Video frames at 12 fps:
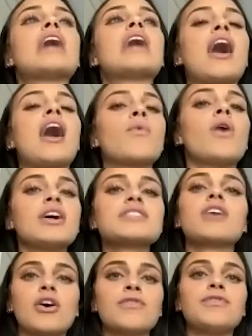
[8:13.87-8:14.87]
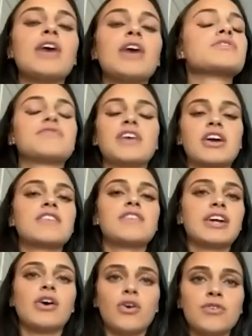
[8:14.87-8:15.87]
I was hopeful. I was very,
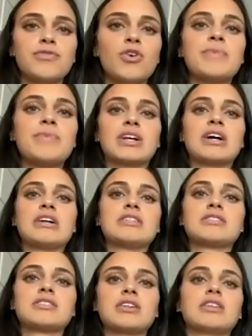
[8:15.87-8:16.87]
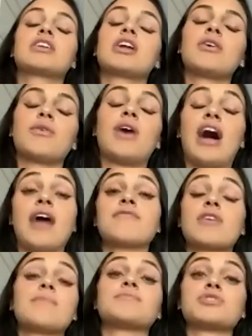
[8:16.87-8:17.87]
very hopeful because, you know,
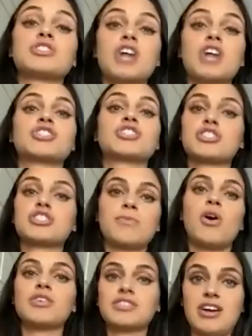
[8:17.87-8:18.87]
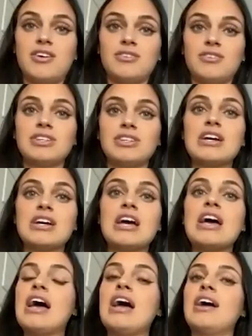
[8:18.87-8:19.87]
I'm from such a small town
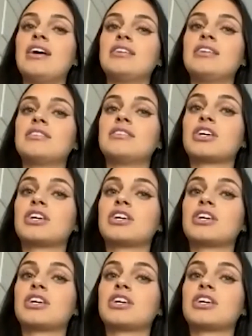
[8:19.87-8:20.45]
and the